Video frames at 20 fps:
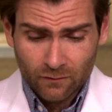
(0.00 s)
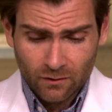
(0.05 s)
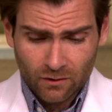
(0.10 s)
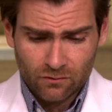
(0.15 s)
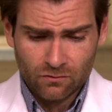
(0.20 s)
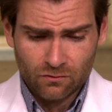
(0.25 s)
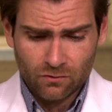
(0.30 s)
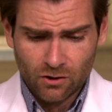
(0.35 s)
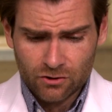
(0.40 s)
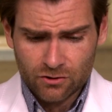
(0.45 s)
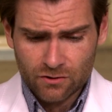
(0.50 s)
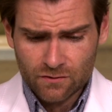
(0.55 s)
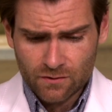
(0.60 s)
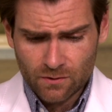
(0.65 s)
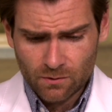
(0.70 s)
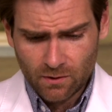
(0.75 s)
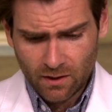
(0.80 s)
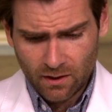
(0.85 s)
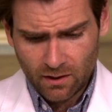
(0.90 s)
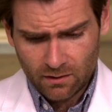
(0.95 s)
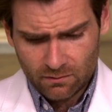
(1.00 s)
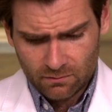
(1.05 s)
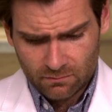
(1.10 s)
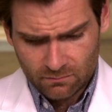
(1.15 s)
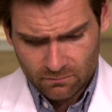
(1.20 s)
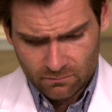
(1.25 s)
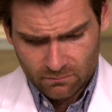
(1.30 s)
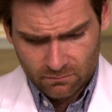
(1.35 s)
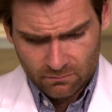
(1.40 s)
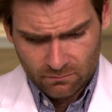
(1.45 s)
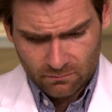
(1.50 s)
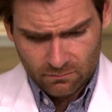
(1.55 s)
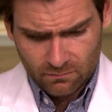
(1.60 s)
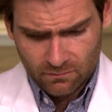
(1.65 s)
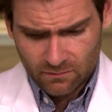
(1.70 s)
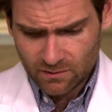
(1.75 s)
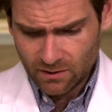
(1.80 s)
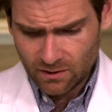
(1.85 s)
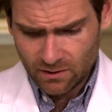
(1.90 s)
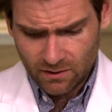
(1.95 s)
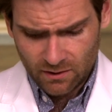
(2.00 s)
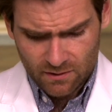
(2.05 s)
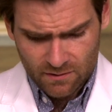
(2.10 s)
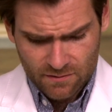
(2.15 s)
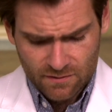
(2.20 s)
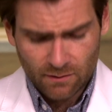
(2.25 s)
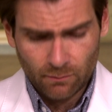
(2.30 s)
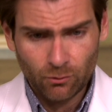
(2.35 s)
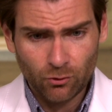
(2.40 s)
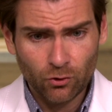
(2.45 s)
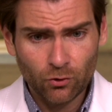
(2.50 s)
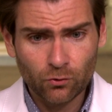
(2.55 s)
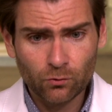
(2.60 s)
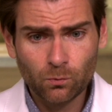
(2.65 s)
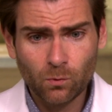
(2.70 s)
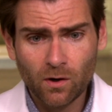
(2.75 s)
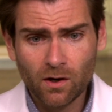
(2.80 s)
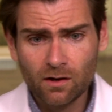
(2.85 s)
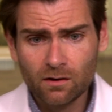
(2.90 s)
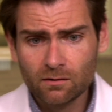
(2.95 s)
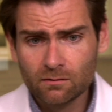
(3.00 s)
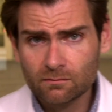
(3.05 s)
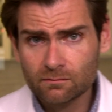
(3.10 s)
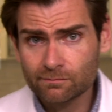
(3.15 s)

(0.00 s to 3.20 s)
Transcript: Construction's okay. It's got a nice double nose wire,